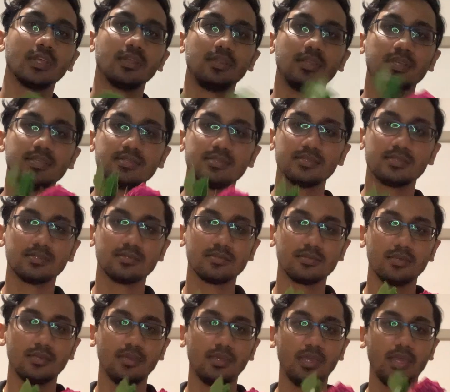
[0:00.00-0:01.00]
this
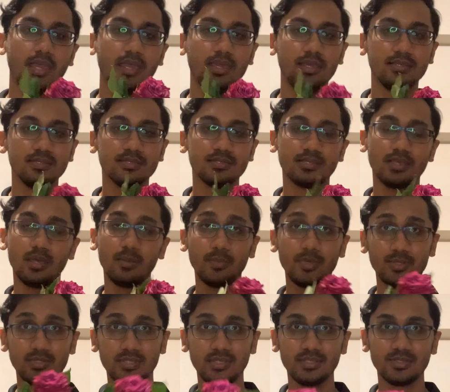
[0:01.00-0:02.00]
is a
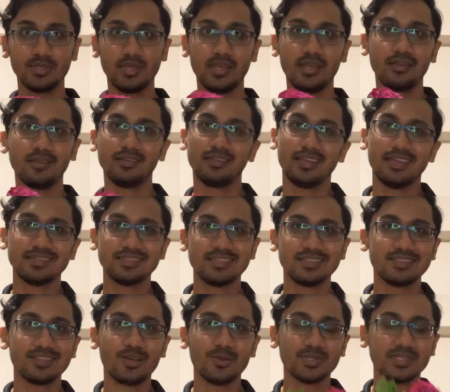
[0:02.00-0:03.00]
beauty. So uh, as
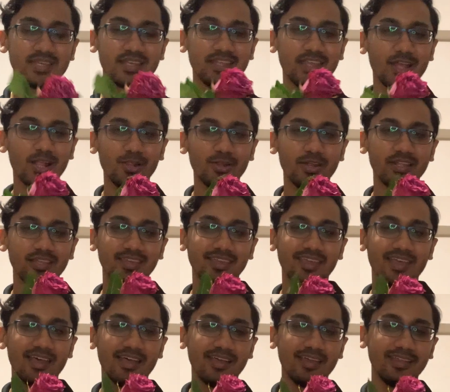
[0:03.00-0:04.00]
it's outside here
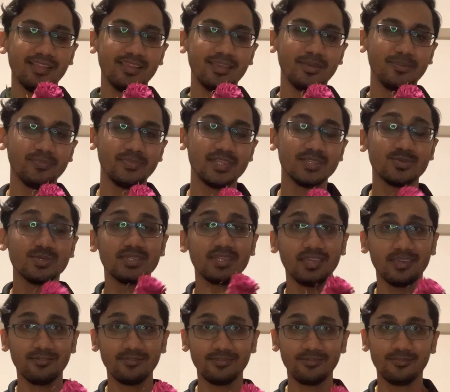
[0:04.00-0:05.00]
already, uh, this was a
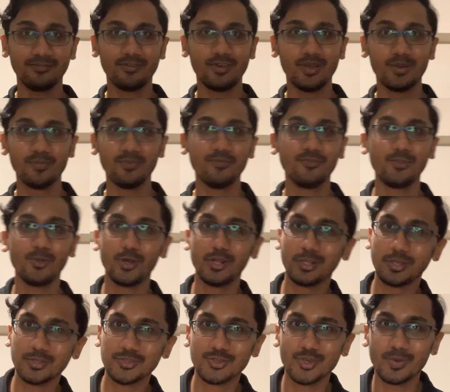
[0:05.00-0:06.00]
gift from Floral
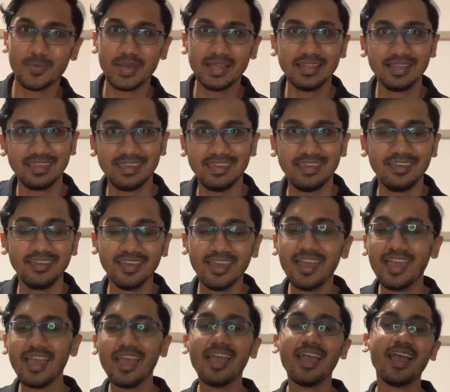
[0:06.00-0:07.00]
Couture by
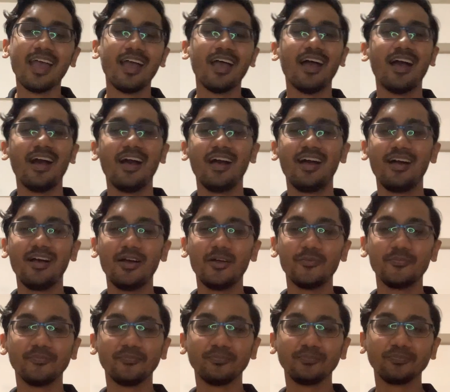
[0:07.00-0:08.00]

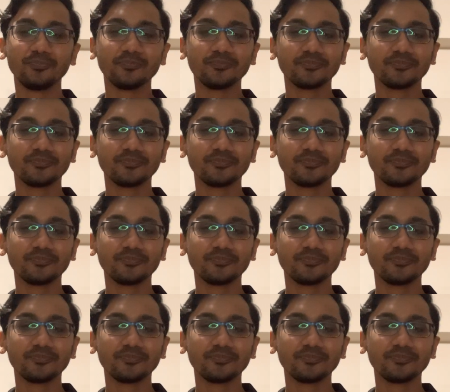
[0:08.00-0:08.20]
Um,